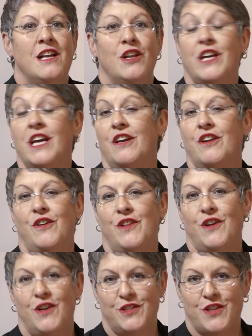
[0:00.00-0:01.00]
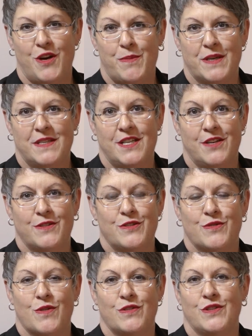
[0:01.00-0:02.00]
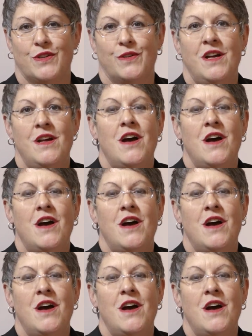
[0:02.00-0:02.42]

looking at all the hot topics here in Toronto.